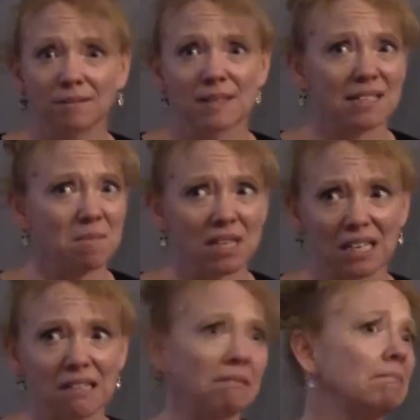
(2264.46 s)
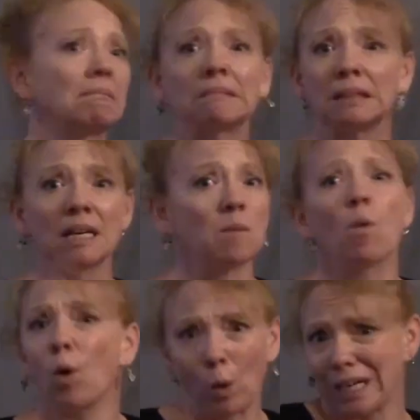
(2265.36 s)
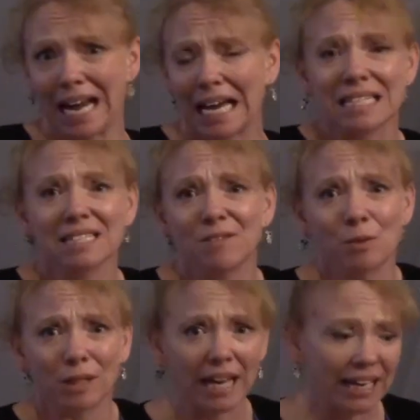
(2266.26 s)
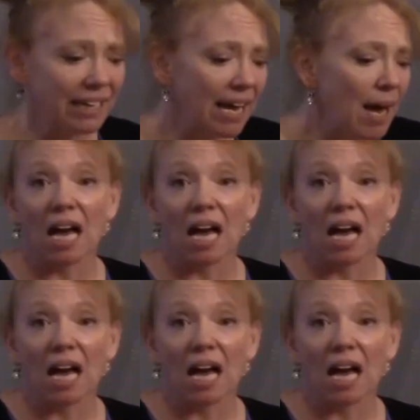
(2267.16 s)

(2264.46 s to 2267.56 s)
something more organized if you would like.